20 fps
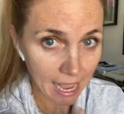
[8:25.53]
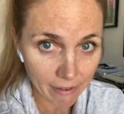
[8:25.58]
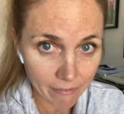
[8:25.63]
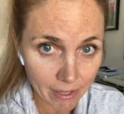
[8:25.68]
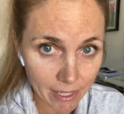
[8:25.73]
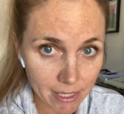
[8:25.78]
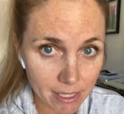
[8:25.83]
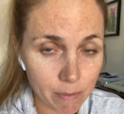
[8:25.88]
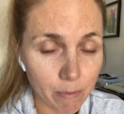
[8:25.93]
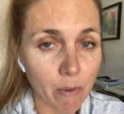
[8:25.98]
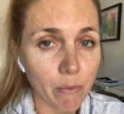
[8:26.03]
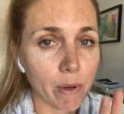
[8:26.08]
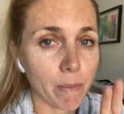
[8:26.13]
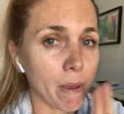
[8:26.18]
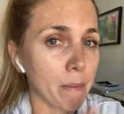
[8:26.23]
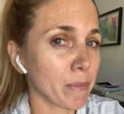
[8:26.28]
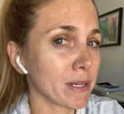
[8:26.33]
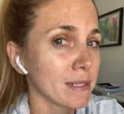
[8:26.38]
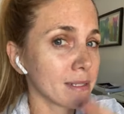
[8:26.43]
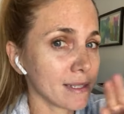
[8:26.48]
haven't, but
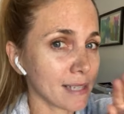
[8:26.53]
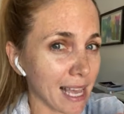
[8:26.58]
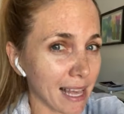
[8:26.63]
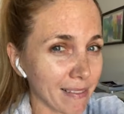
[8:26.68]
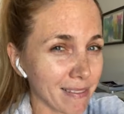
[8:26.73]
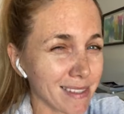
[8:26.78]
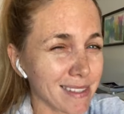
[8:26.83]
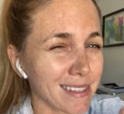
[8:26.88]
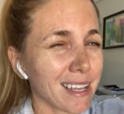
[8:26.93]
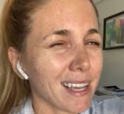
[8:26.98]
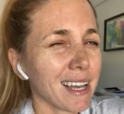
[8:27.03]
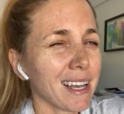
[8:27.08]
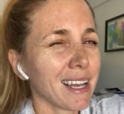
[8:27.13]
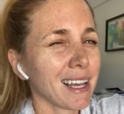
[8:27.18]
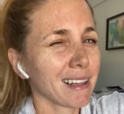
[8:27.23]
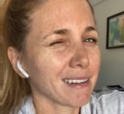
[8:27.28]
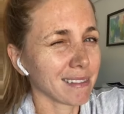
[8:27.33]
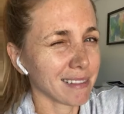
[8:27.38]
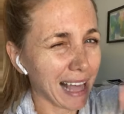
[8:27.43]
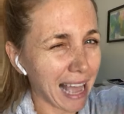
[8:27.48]
remember, deaths
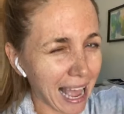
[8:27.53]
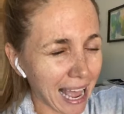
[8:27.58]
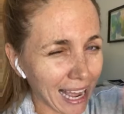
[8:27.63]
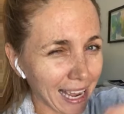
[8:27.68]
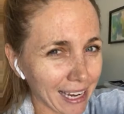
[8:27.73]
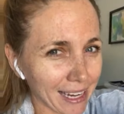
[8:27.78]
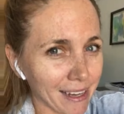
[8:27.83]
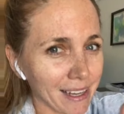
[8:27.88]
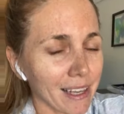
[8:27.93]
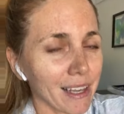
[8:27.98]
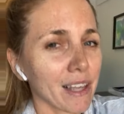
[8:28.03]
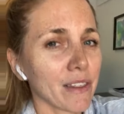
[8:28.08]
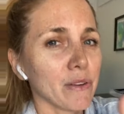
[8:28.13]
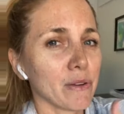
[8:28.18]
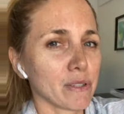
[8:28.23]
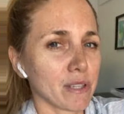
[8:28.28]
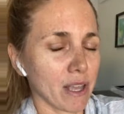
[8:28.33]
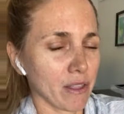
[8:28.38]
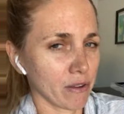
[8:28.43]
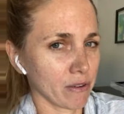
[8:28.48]
lag
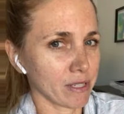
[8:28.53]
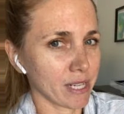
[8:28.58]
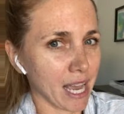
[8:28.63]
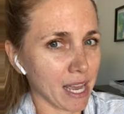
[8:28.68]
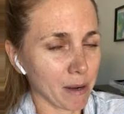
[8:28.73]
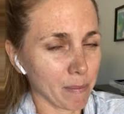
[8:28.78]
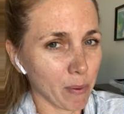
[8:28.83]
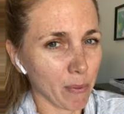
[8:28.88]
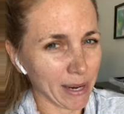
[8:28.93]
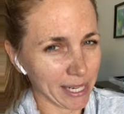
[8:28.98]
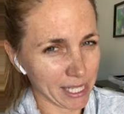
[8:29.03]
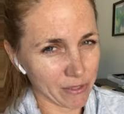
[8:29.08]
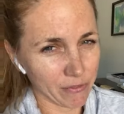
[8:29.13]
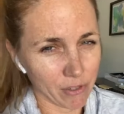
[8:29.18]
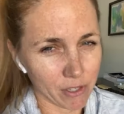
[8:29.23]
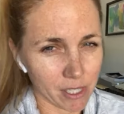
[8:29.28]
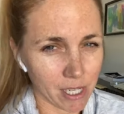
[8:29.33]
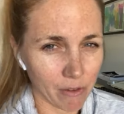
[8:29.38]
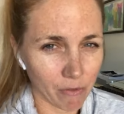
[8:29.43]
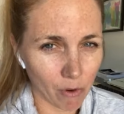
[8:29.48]
those other data points
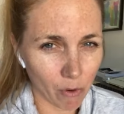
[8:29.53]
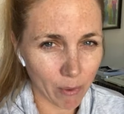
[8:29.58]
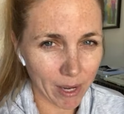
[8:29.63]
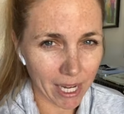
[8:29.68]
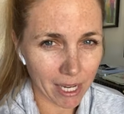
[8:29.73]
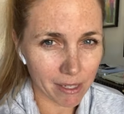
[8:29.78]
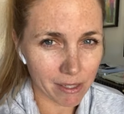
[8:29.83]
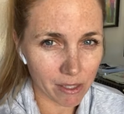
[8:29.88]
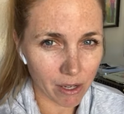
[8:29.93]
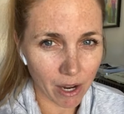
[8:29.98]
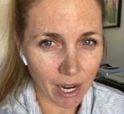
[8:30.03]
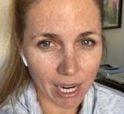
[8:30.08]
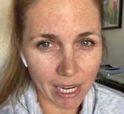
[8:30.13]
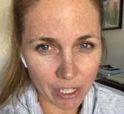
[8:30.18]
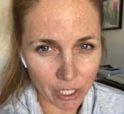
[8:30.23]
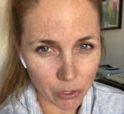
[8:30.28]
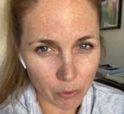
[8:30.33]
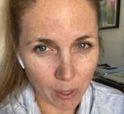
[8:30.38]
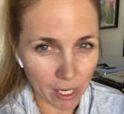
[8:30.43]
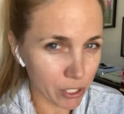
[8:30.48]
for several weeks. So I
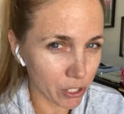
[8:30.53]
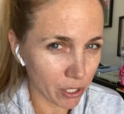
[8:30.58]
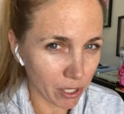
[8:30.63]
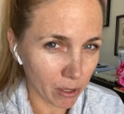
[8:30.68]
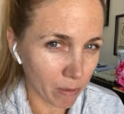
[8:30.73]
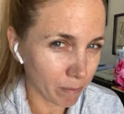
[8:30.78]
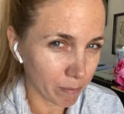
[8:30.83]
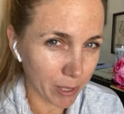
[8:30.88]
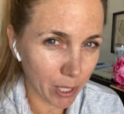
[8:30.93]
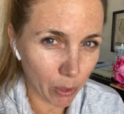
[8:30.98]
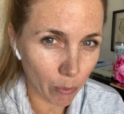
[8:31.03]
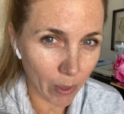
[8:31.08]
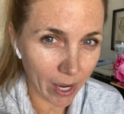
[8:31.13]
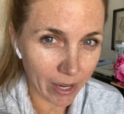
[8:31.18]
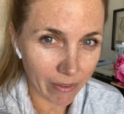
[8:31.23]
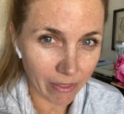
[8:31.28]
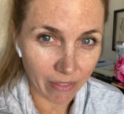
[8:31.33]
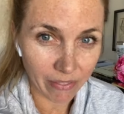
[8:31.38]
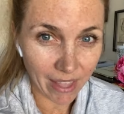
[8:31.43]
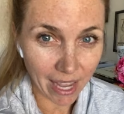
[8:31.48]
just want you to be
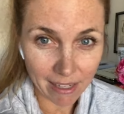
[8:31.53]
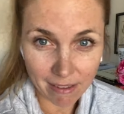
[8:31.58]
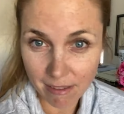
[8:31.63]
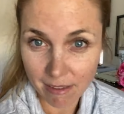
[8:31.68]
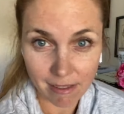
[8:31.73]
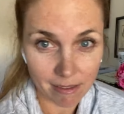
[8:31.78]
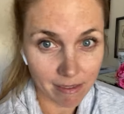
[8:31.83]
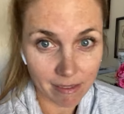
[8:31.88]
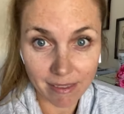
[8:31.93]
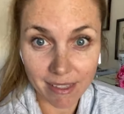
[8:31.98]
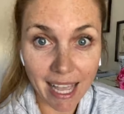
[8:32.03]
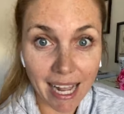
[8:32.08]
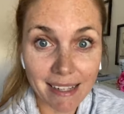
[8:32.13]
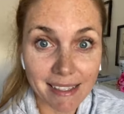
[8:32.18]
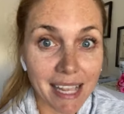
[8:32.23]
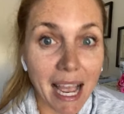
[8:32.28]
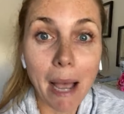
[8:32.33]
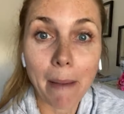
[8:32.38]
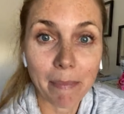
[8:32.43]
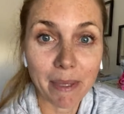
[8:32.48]
aware that
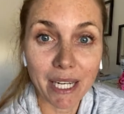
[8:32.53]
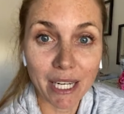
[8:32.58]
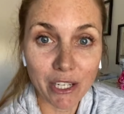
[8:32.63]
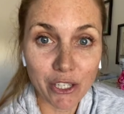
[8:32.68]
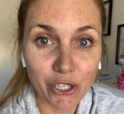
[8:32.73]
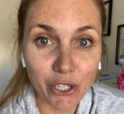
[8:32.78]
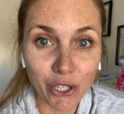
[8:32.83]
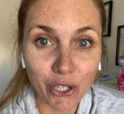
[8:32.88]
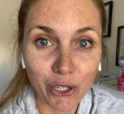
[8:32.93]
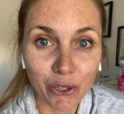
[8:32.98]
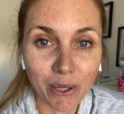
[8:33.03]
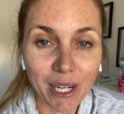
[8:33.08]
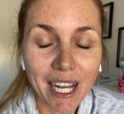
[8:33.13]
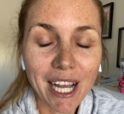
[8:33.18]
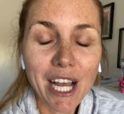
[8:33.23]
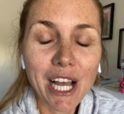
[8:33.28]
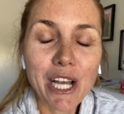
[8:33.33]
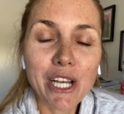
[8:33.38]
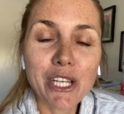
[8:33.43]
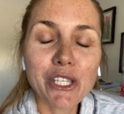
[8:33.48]
that's happening too.
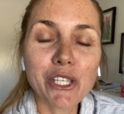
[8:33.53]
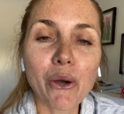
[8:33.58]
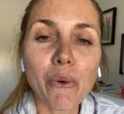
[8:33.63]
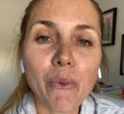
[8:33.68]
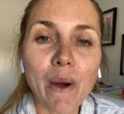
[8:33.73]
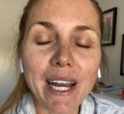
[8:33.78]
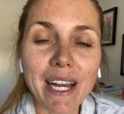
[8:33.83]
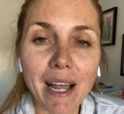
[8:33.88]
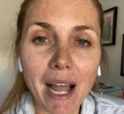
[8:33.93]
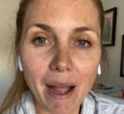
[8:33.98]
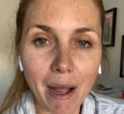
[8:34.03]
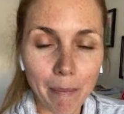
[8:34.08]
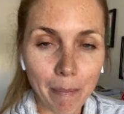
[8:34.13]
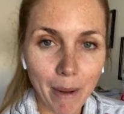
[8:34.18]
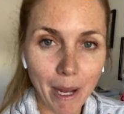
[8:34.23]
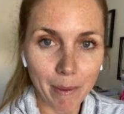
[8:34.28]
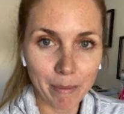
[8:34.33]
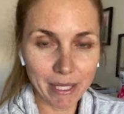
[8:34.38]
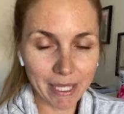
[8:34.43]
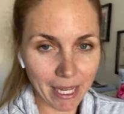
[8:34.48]
So when a
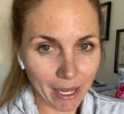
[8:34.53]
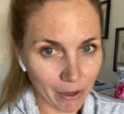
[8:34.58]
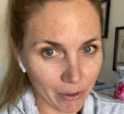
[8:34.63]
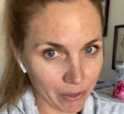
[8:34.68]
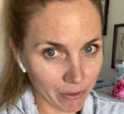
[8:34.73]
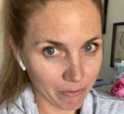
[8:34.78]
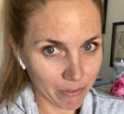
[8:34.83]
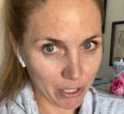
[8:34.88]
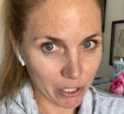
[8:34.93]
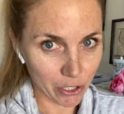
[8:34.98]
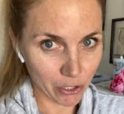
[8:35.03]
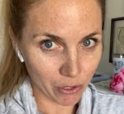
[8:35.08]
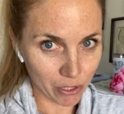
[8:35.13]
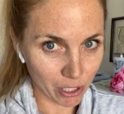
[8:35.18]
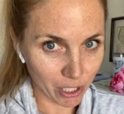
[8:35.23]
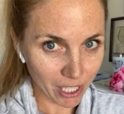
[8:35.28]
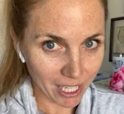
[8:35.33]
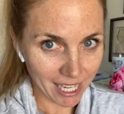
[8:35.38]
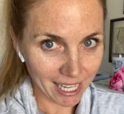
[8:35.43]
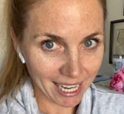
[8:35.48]
public health official
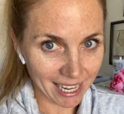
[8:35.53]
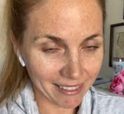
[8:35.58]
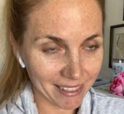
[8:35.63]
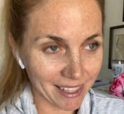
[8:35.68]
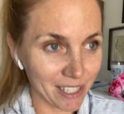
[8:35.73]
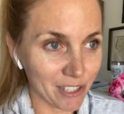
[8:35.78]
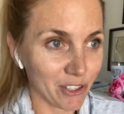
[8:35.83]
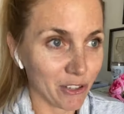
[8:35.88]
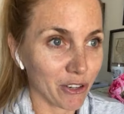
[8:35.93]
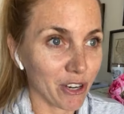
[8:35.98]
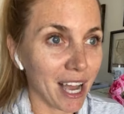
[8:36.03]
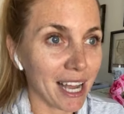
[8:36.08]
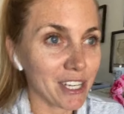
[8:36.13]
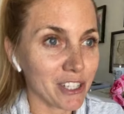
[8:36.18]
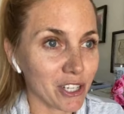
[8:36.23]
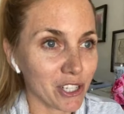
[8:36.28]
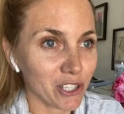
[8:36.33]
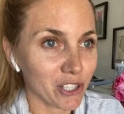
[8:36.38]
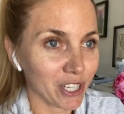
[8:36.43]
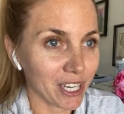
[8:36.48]
is looking at this, they're
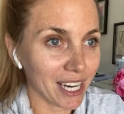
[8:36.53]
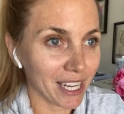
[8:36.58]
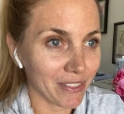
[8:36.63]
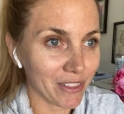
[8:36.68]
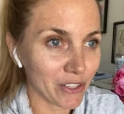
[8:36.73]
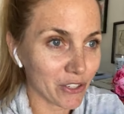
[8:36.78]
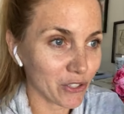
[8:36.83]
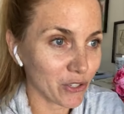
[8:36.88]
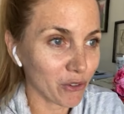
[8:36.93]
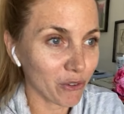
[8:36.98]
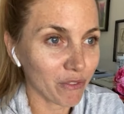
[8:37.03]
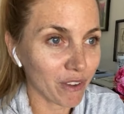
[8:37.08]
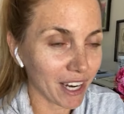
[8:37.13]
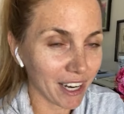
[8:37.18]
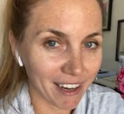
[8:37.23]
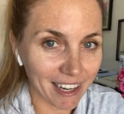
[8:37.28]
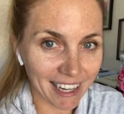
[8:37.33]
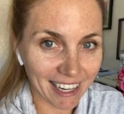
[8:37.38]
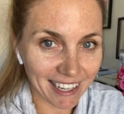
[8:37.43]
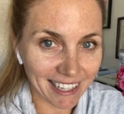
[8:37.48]
not just looking at this new
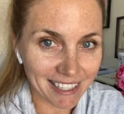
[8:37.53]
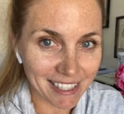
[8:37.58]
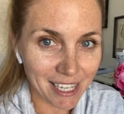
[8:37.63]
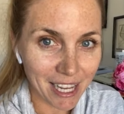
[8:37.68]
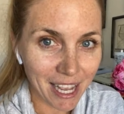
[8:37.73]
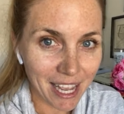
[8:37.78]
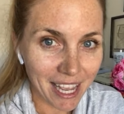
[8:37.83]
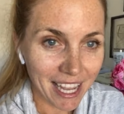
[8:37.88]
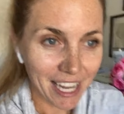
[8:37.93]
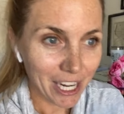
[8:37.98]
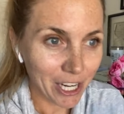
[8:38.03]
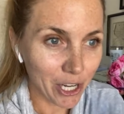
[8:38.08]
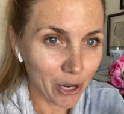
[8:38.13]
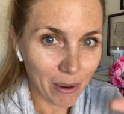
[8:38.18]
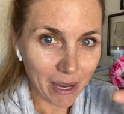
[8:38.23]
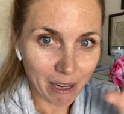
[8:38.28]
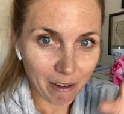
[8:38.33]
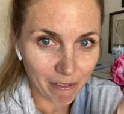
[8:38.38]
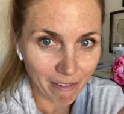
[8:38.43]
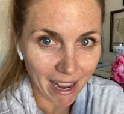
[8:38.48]
variant, you
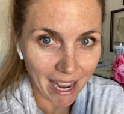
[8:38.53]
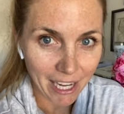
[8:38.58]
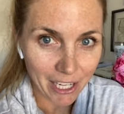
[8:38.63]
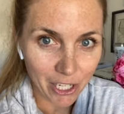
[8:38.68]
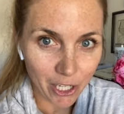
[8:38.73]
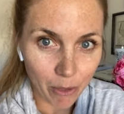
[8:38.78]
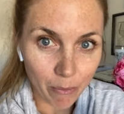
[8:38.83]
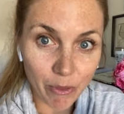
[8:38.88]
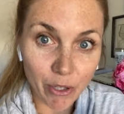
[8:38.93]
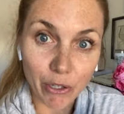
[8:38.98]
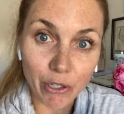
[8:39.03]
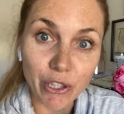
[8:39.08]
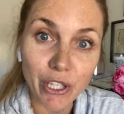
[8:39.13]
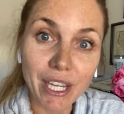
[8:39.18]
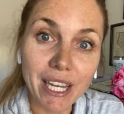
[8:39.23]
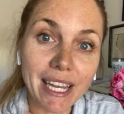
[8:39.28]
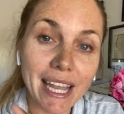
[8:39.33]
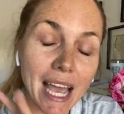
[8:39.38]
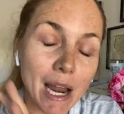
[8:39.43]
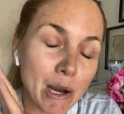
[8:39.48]
know, in a vacuum. They're
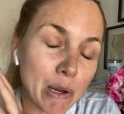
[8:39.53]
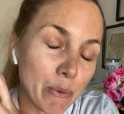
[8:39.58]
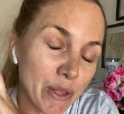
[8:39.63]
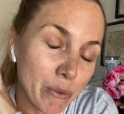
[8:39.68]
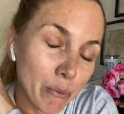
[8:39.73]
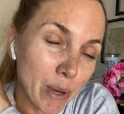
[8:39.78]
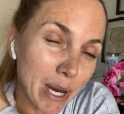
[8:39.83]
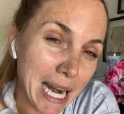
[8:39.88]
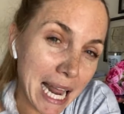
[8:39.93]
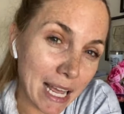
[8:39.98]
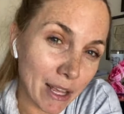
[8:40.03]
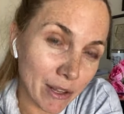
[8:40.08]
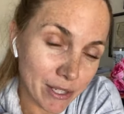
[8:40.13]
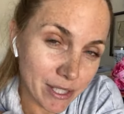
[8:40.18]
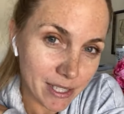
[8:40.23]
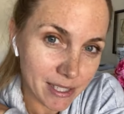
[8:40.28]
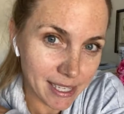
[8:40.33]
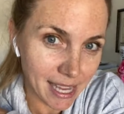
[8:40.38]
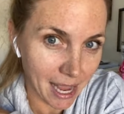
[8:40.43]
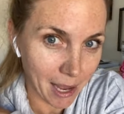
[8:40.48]
looking at with what
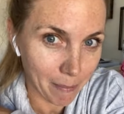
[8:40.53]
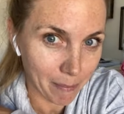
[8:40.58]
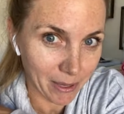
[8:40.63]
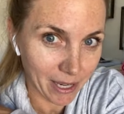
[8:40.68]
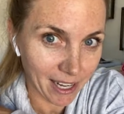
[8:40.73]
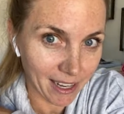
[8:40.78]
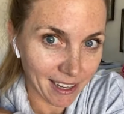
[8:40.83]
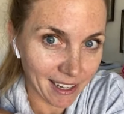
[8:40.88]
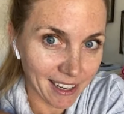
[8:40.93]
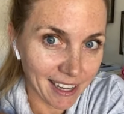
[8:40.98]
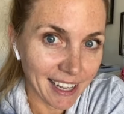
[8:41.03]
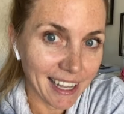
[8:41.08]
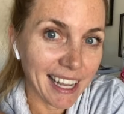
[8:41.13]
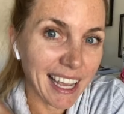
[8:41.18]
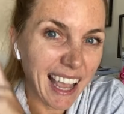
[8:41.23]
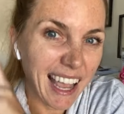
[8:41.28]
else is happening,